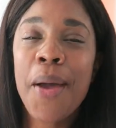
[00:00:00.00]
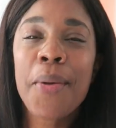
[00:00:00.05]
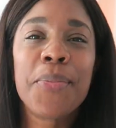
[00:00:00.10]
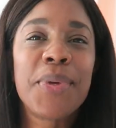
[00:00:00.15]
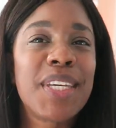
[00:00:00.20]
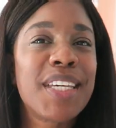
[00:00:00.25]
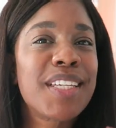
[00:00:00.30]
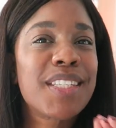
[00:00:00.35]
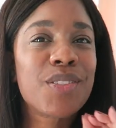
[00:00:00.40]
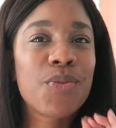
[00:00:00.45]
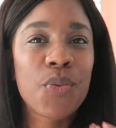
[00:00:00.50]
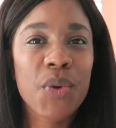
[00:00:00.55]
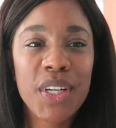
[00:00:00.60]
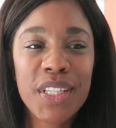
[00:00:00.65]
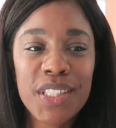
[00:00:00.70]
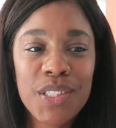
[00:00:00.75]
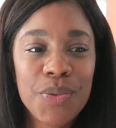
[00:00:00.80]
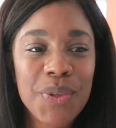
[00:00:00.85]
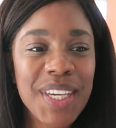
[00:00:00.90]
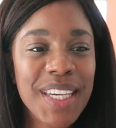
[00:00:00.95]
because
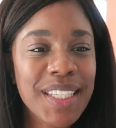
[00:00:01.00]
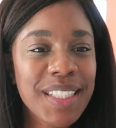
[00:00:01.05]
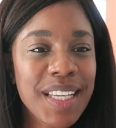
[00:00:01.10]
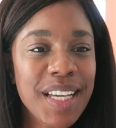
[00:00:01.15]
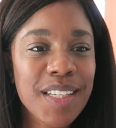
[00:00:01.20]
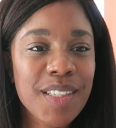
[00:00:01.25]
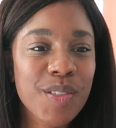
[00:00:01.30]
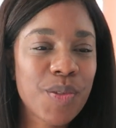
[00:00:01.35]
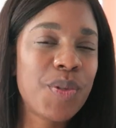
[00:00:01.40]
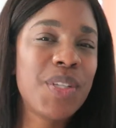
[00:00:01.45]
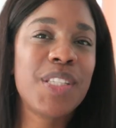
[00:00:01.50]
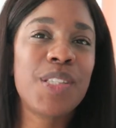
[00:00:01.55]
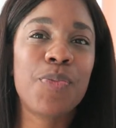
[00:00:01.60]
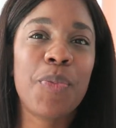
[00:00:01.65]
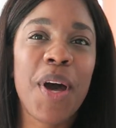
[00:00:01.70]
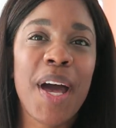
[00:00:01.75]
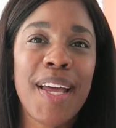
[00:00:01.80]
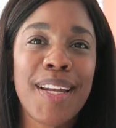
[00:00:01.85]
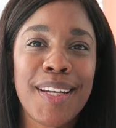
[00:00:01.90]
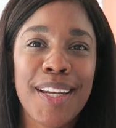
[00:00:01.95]
once we hit that sweet
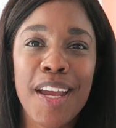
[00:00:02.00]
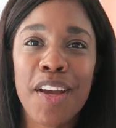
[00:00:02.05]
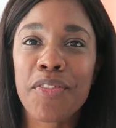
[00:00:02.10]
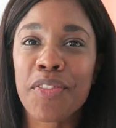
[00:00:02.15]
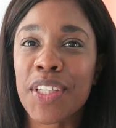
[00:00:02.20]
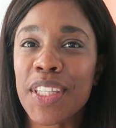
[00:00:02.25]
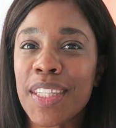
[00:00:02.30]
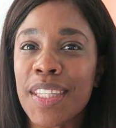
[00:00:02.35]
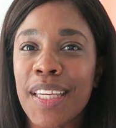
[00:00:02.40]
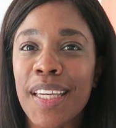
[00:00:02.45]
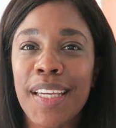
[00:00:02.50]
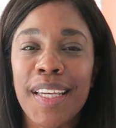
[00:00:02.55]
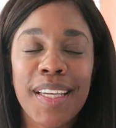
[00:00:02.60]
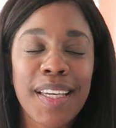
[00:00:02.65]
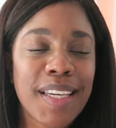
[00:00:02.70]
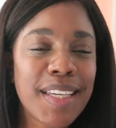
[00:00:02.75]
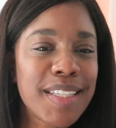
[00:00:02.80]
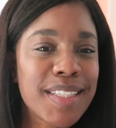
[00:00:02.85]
spot and everything